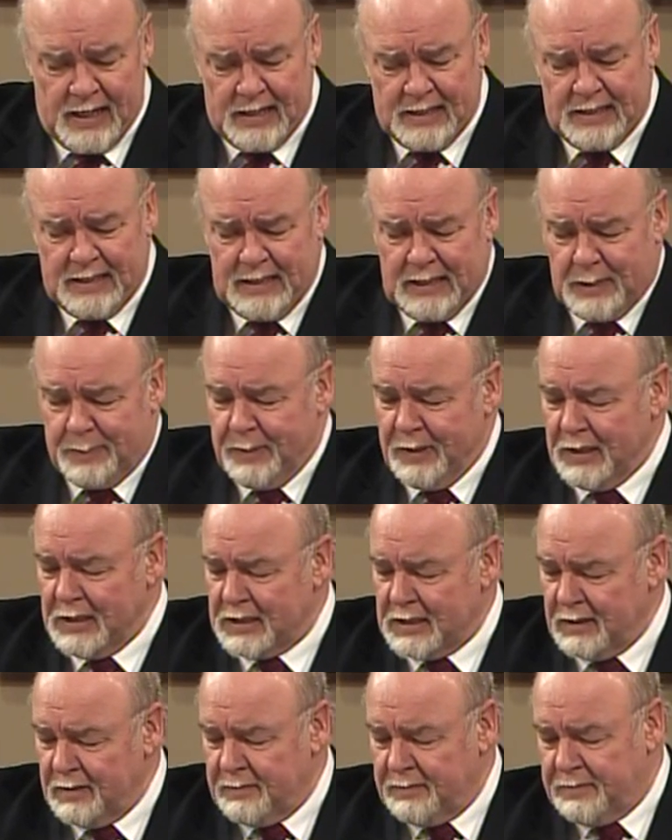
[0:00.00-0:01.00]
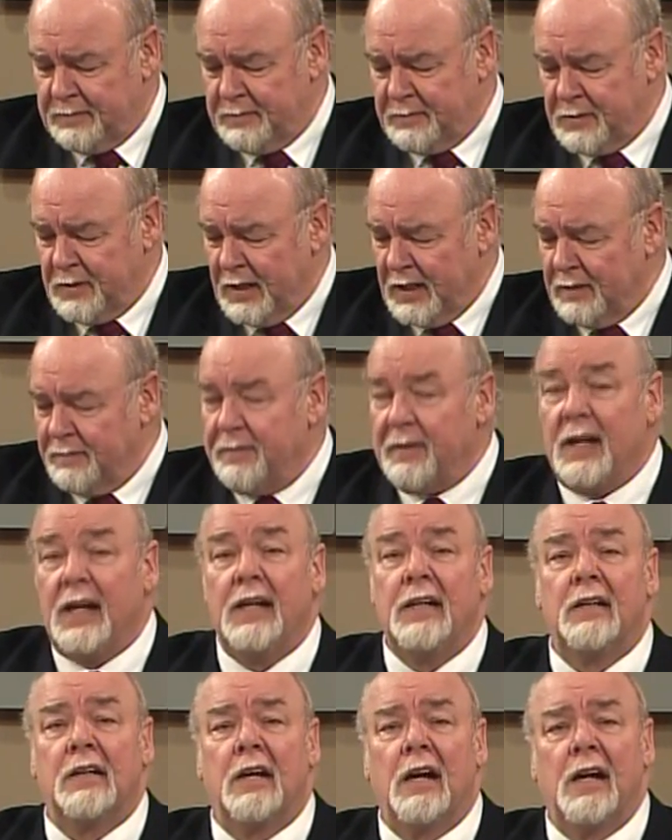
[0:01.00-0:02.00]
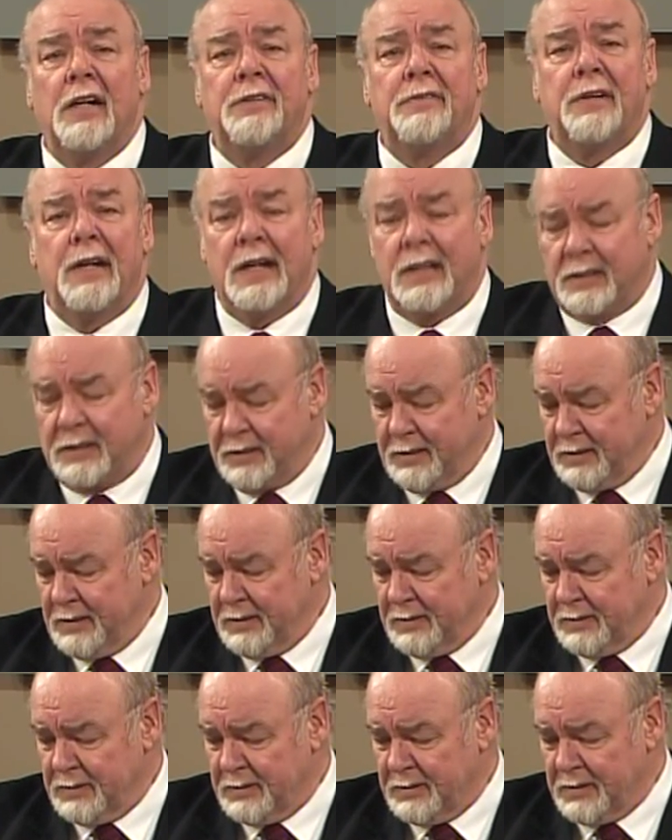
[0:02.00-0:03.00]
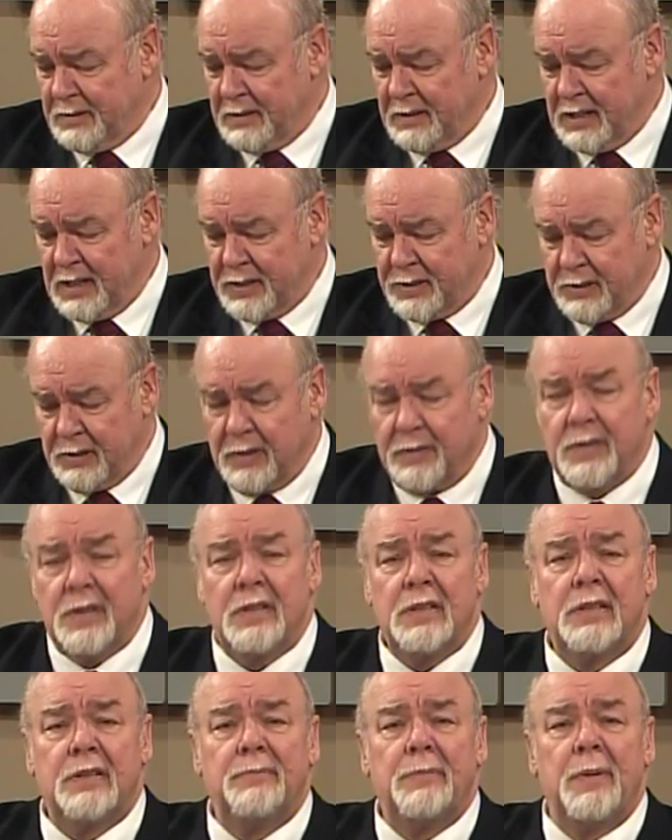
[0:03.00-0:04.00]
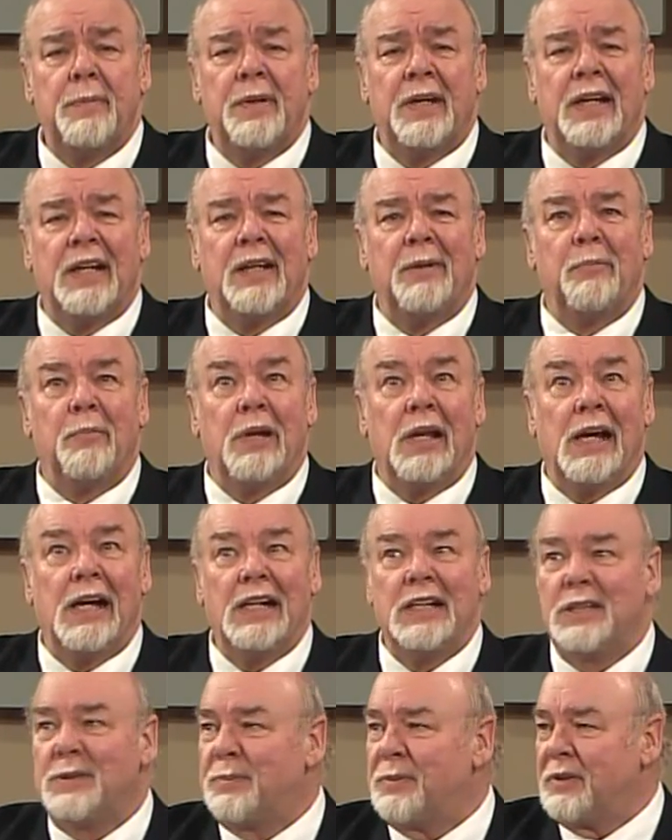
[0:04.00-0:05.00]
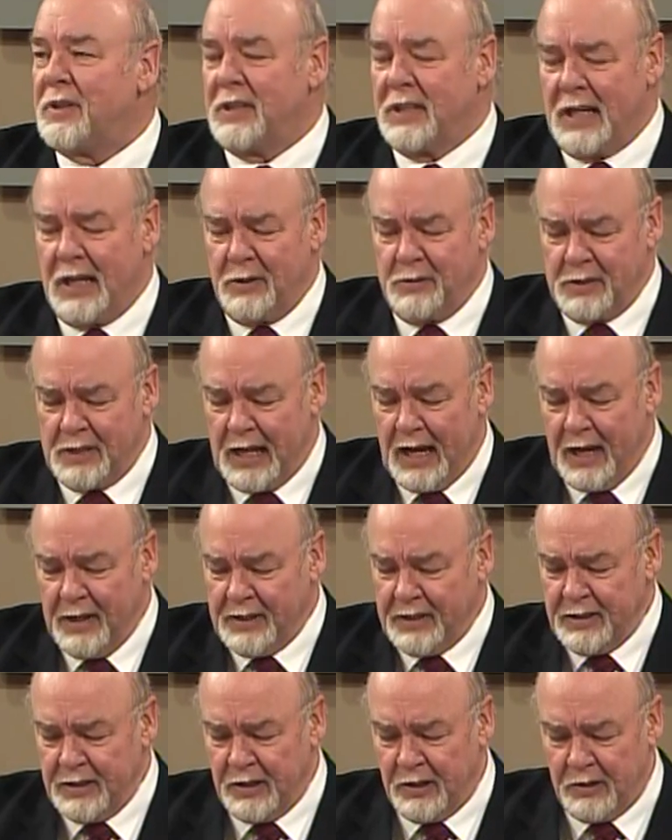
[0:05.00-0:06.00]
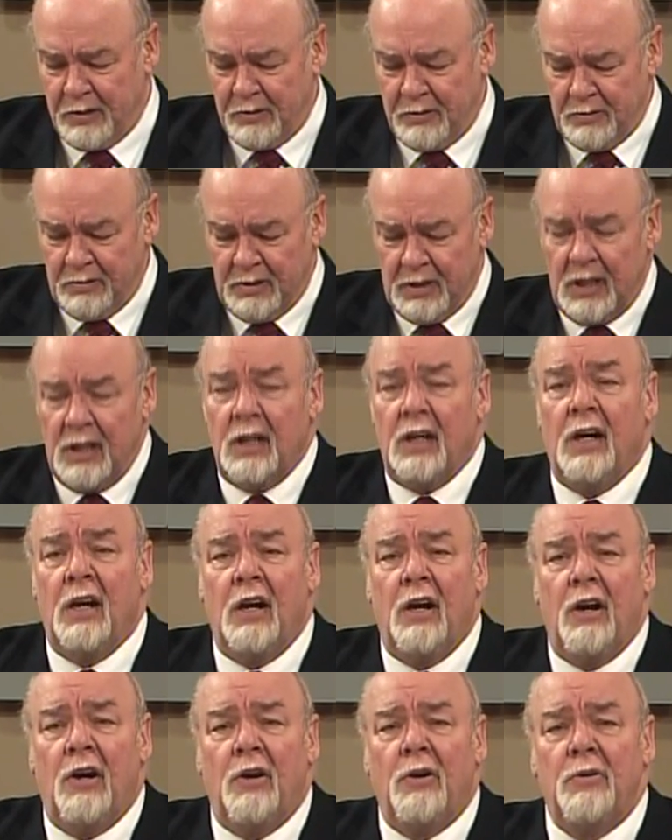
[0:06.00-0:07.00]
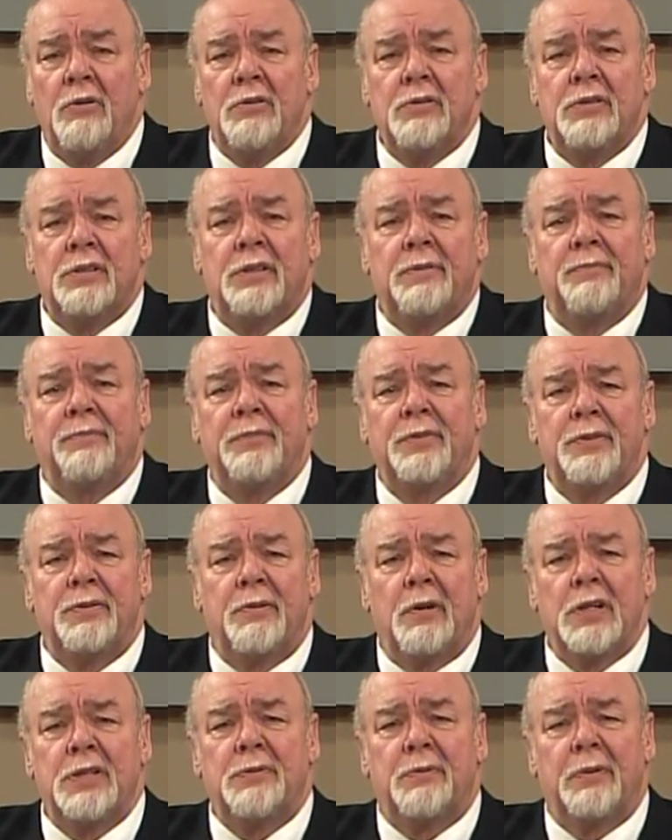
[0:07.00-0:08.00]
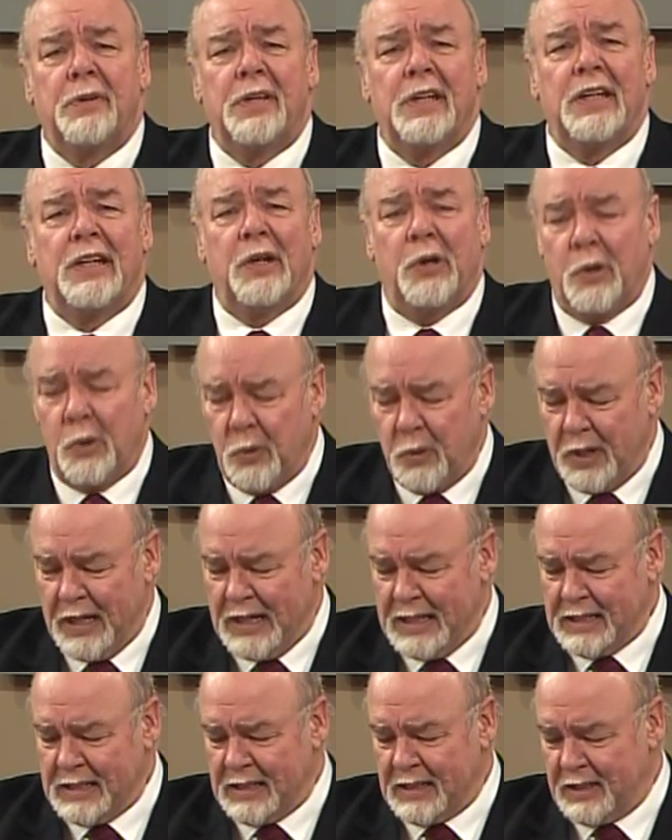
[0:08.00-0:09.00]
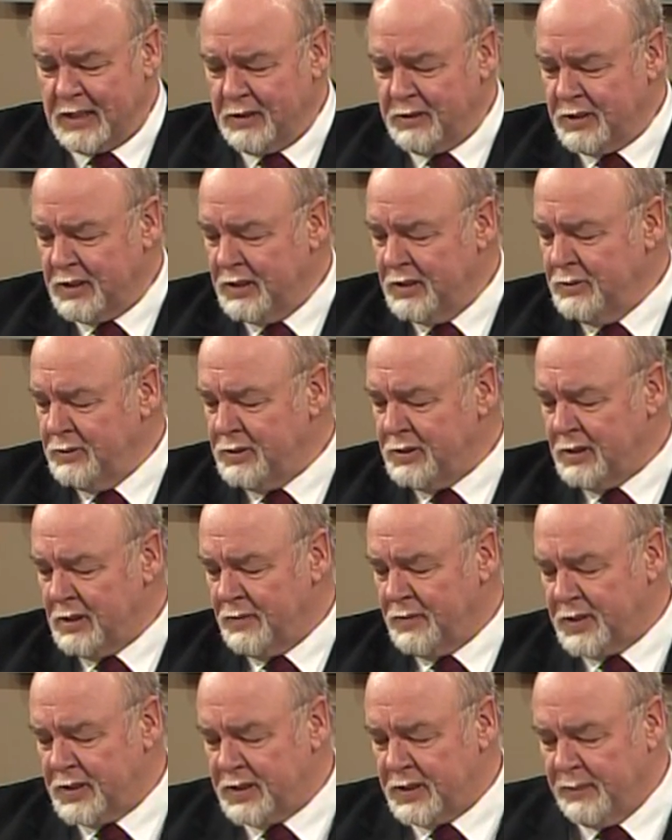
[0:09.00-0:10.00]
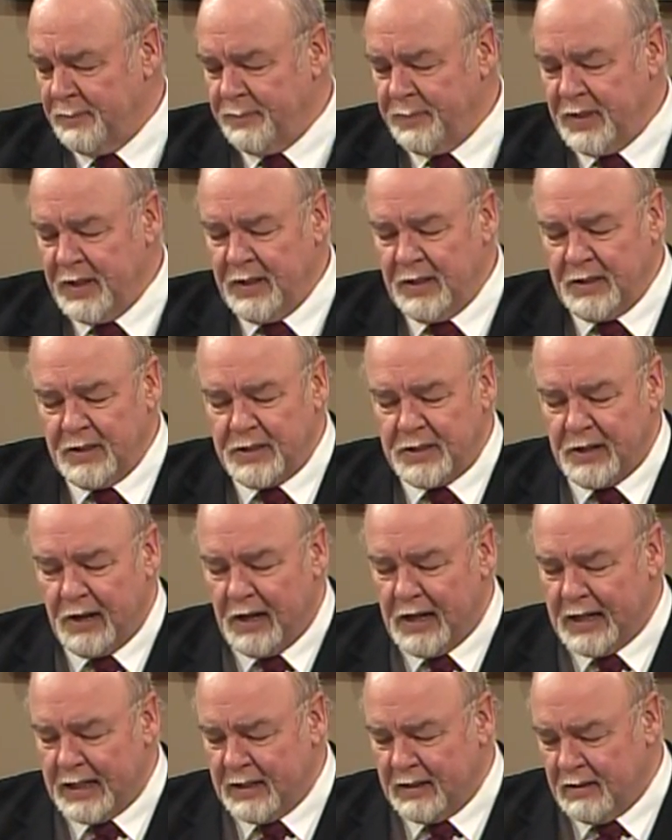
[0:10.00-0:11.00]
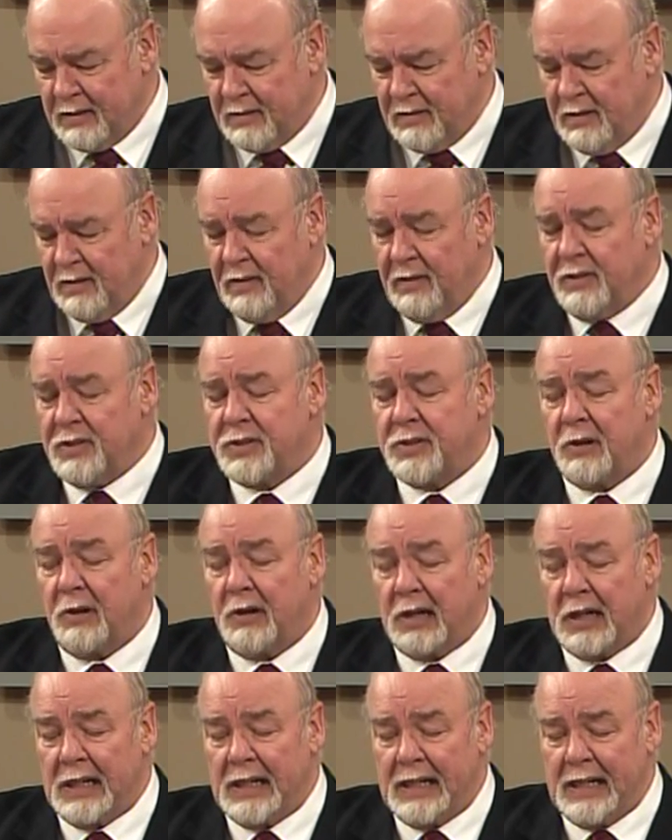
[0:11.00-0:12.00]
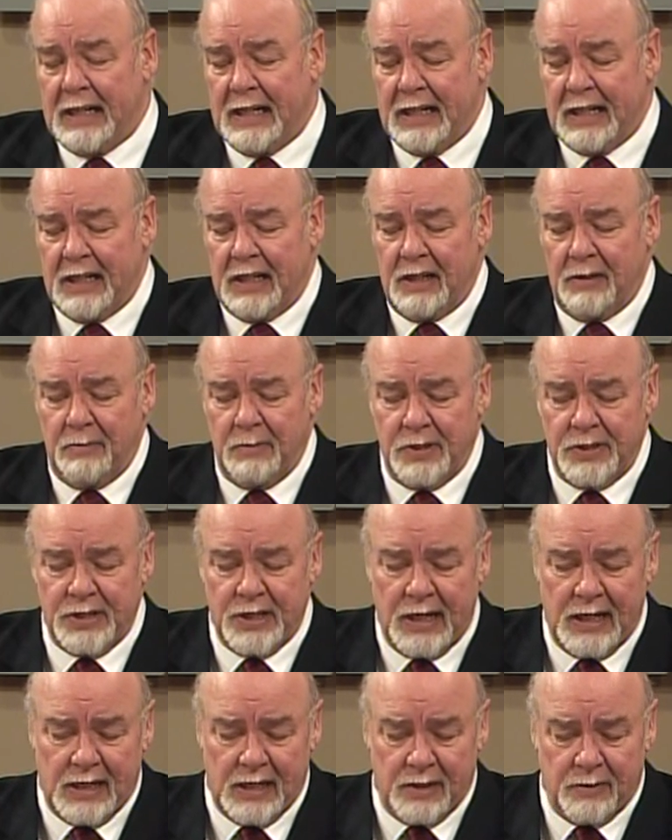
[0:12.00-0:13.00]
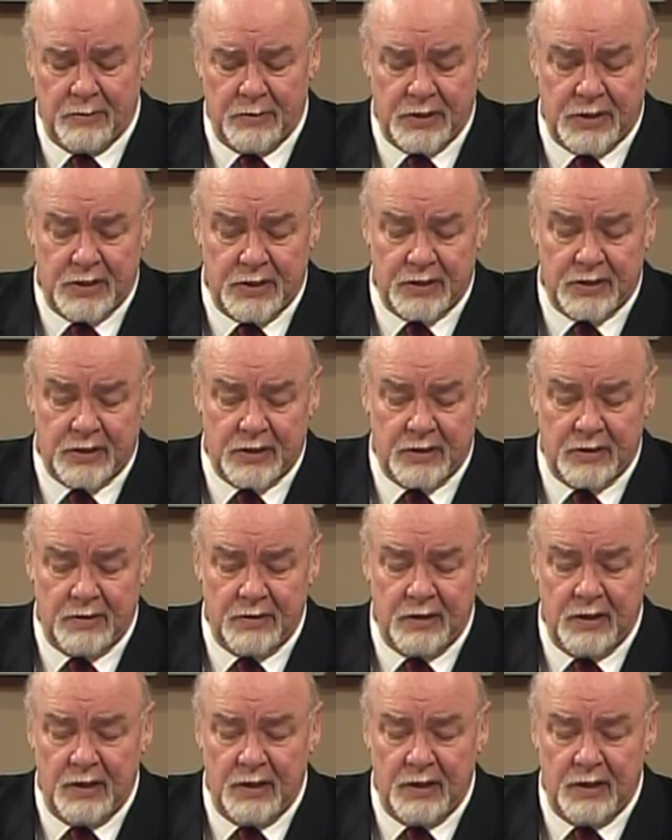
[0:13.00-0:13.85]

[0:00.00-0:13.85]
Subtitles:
had the experience of trying to find a contractor or a service, maybe getting blinds put in the house? How do you know who's trustworthy and who isn't? There's a new service starting shortly in Regina, which is